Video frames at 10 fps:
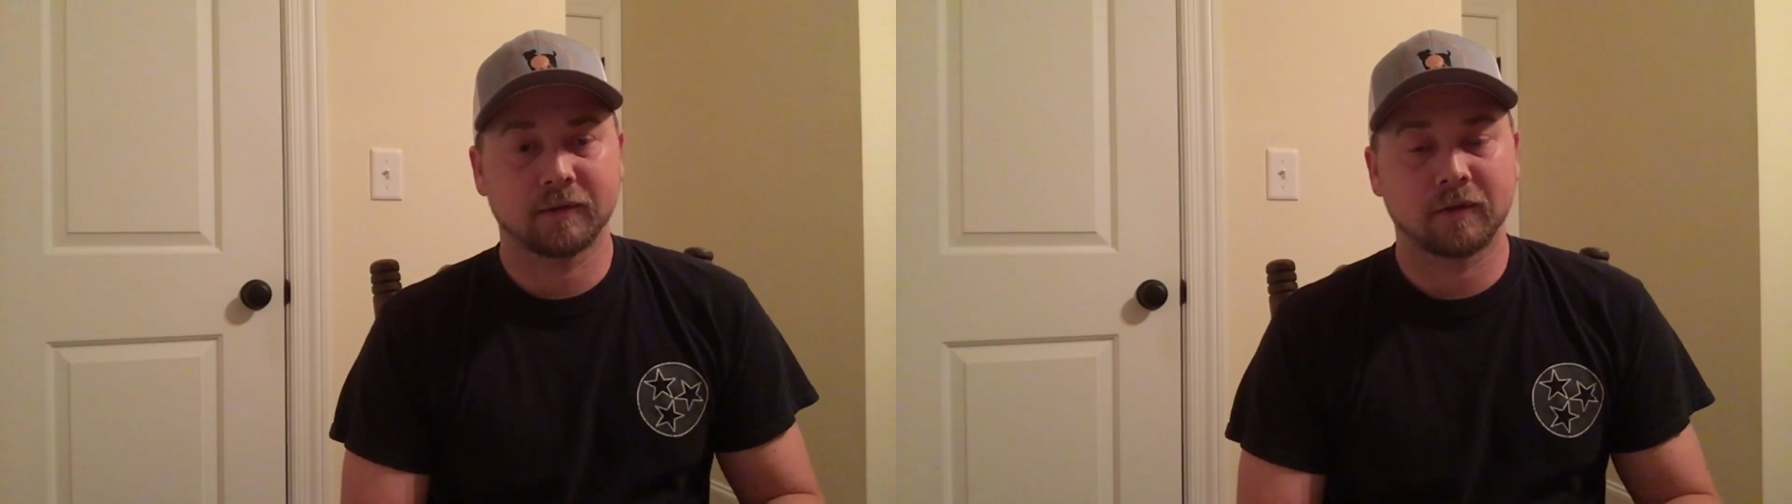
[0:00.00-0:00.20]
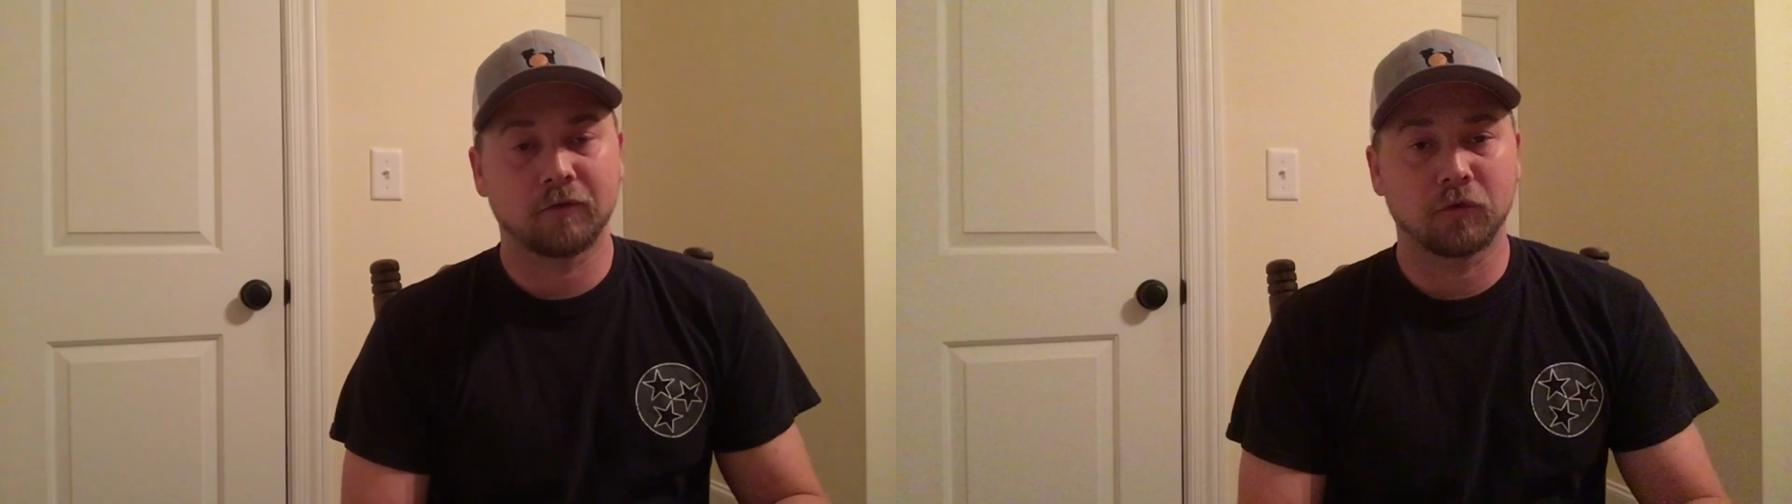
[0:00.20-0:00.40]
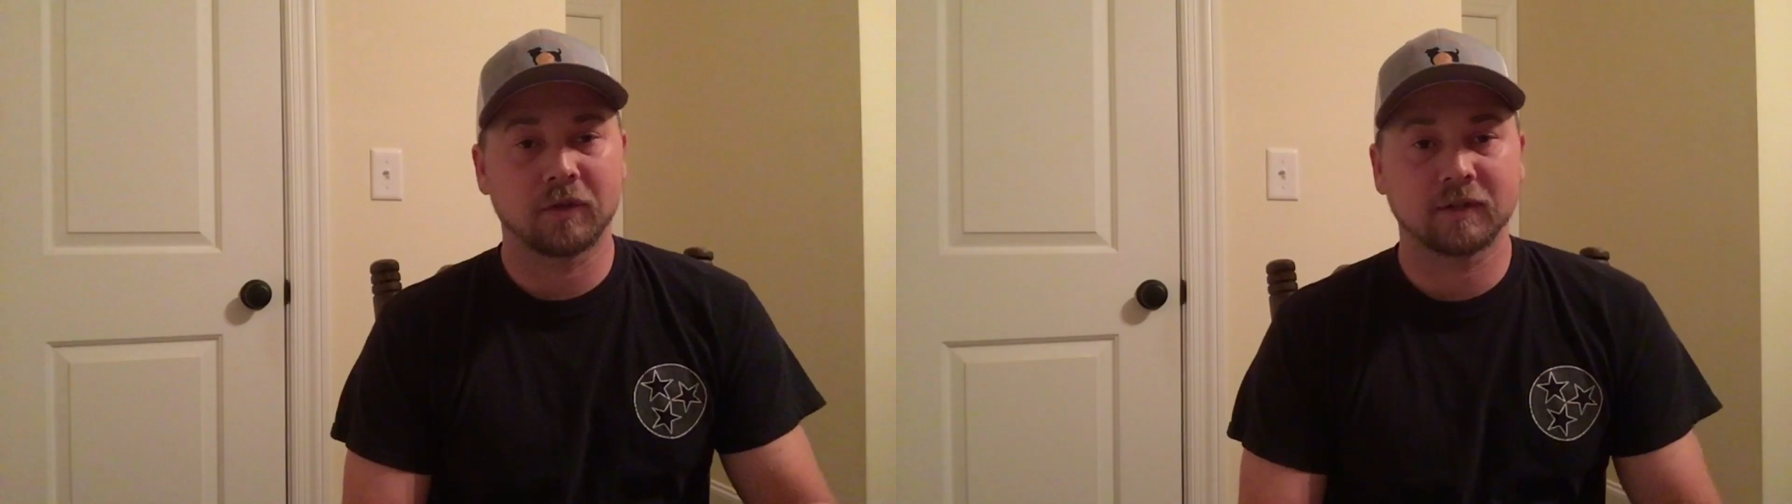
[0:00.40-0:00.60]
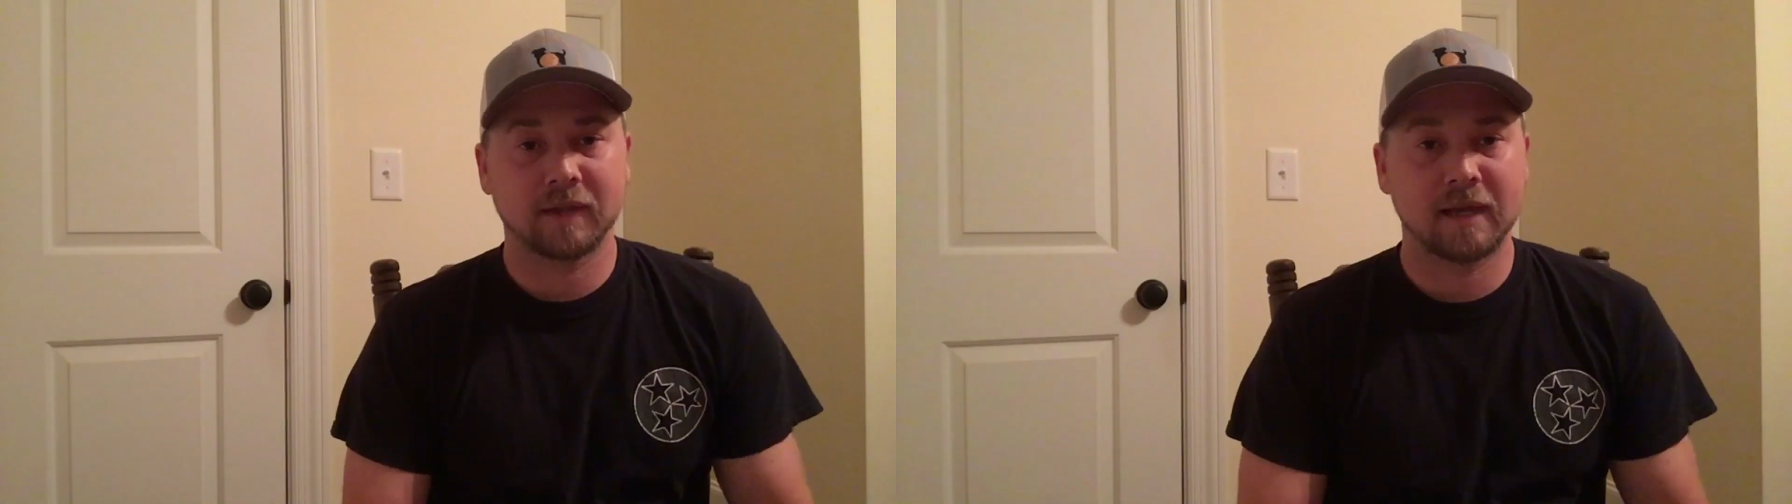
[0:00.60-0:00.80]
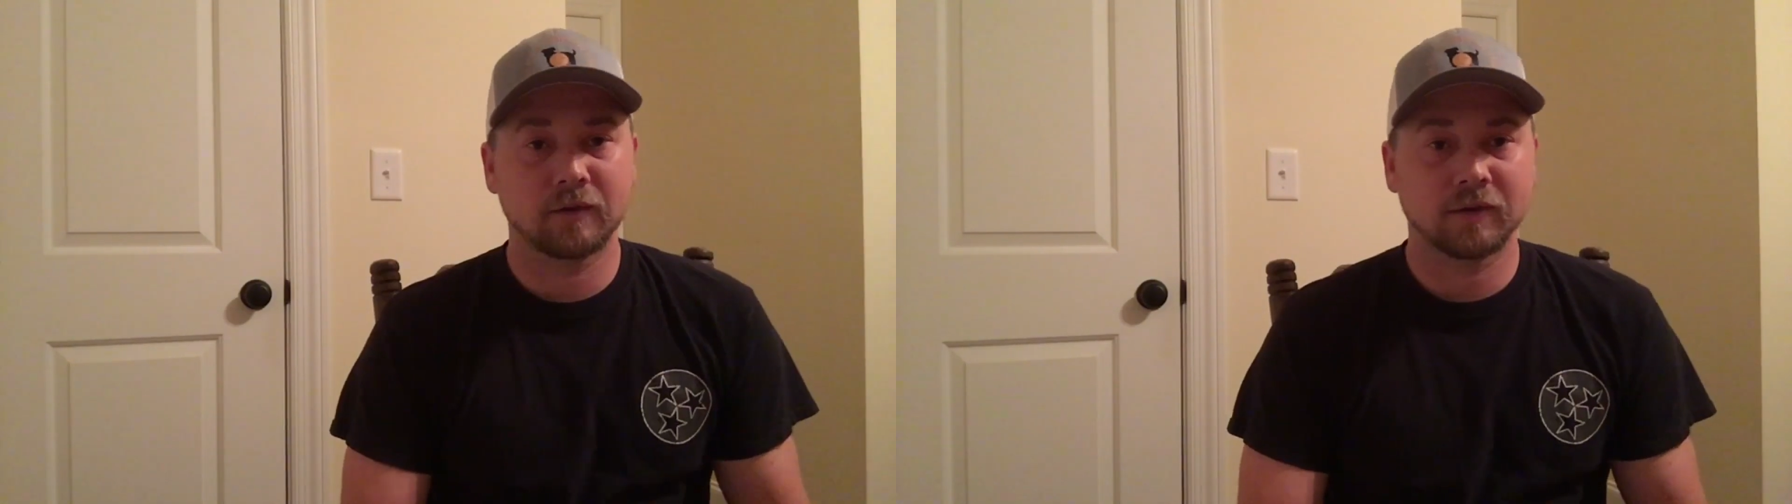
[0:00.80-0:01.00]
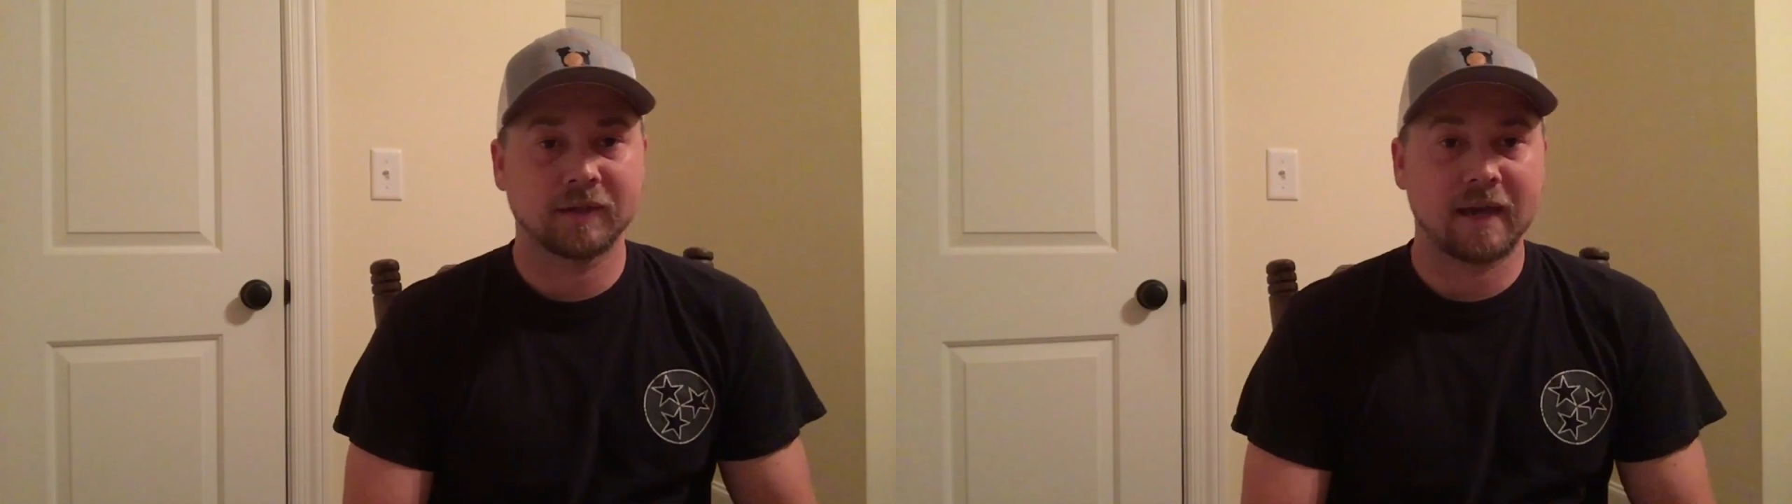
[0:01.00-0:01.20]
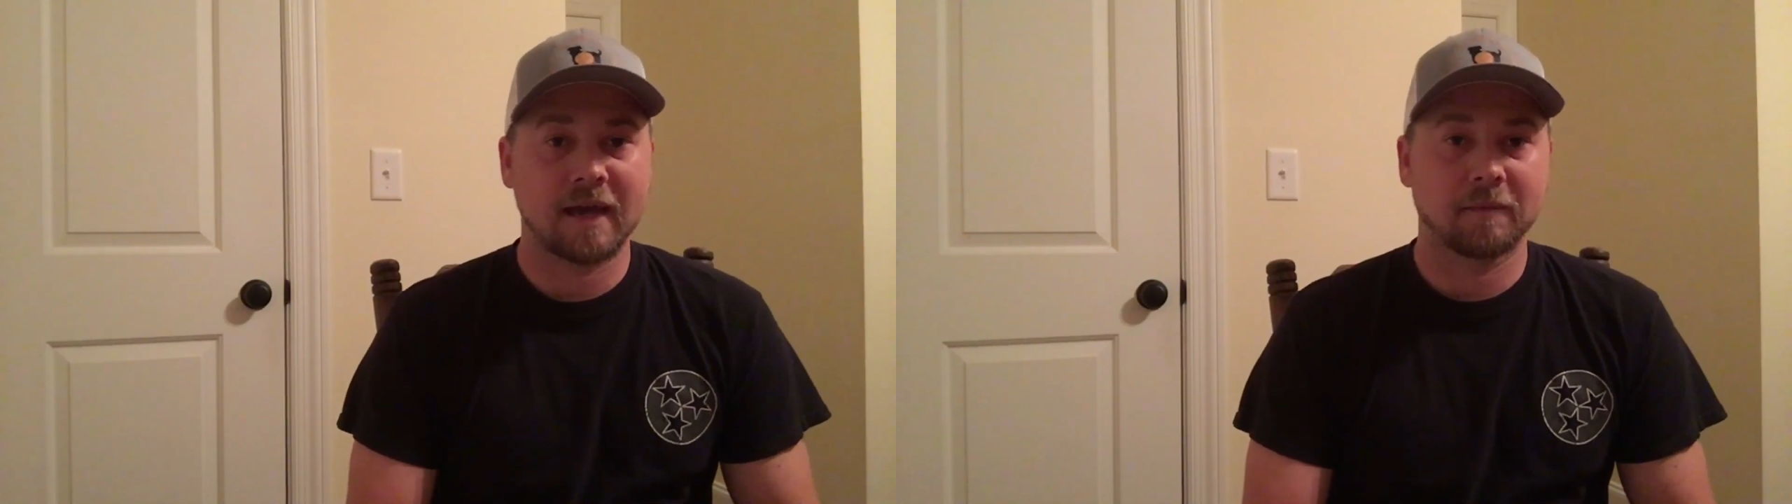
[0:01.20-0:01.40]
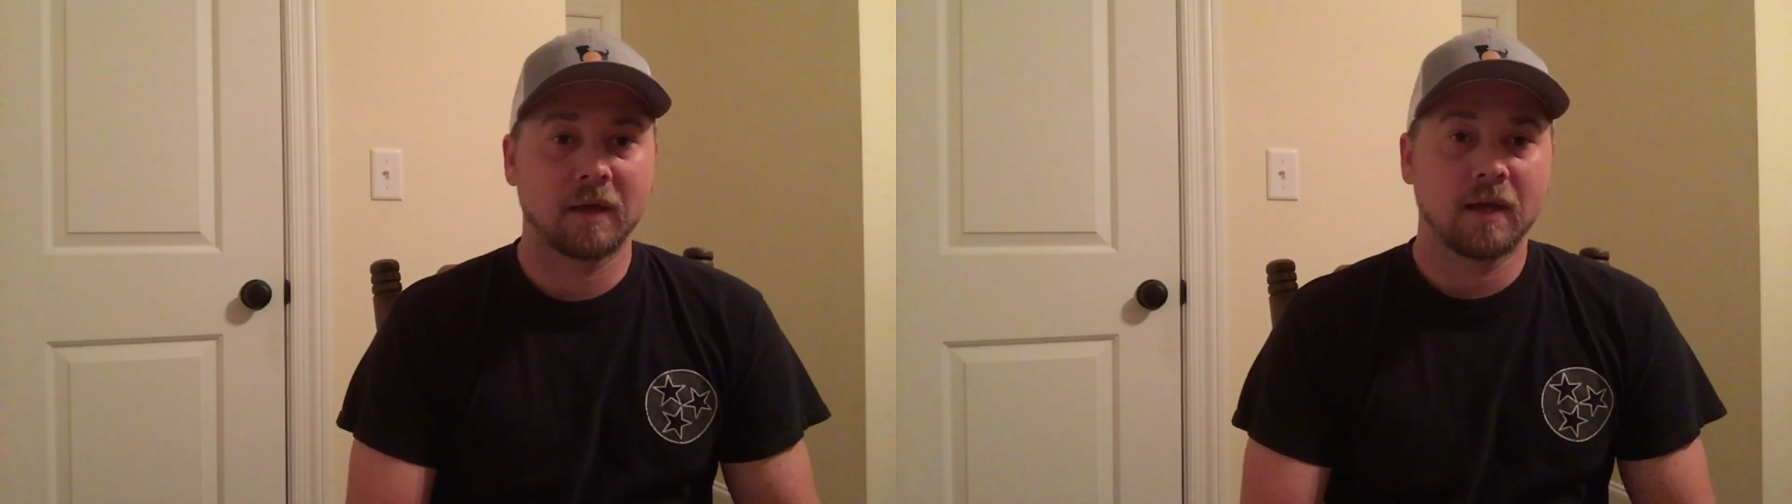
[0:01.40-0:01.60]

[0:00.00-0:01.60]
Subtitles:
So for the standard type,